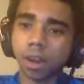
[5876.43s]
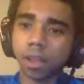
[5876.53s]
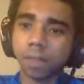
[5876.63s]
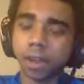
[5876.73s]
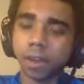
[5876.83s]
I
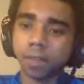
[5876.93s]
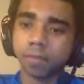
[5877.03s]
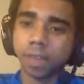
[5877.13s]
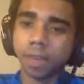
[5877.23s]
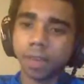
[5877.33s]
love that.
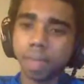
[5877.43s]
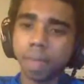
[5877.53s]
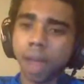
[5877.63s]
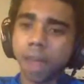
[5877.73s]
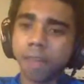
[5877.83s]
Yeah,
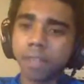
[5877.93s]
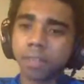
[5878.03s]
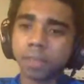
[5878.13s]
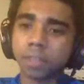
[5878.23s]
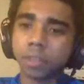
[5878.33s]
I think it's
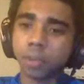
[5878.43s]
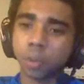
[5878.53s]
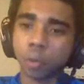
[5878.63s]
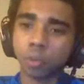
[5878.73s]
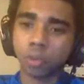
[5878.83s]
best to know
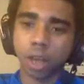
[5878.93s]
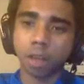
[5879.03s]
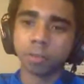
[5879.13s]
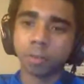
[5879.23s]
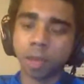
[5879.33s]
all
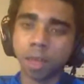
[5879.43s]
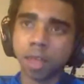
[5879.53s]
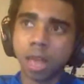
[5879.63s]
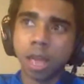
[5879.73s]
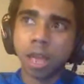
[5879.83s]
styles, but
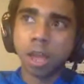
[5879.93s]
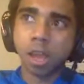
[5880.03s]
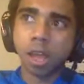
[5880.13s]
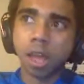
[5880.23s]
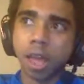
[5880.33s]

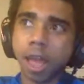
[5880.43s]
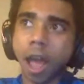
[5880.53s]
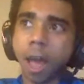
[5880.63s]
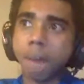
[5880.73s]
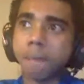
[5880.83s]

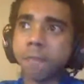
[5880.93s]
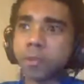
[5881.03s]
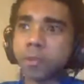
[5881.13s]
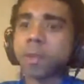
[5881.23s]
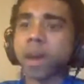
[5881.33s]
if you
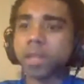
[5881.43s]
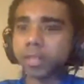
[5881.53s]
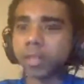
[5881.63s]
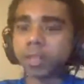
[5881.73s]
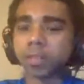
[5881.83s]
can
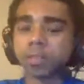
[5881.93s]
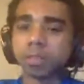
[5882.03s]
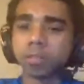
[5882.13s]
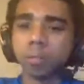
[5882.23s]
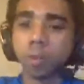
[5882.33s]
master
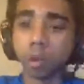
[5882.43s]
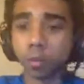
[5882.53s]
one or